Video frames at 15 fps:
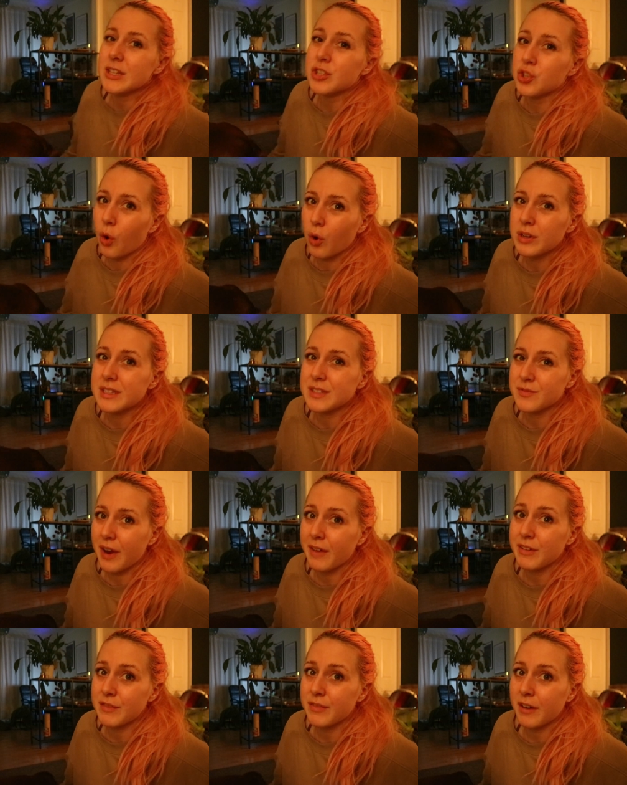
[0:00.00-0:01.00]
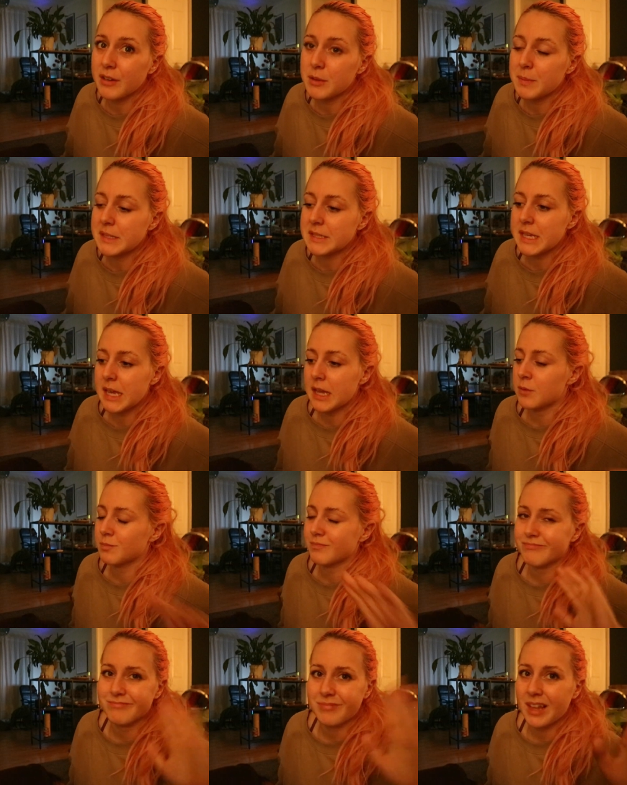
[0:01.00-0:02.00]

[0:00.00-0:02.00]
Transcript: York is very, very busy and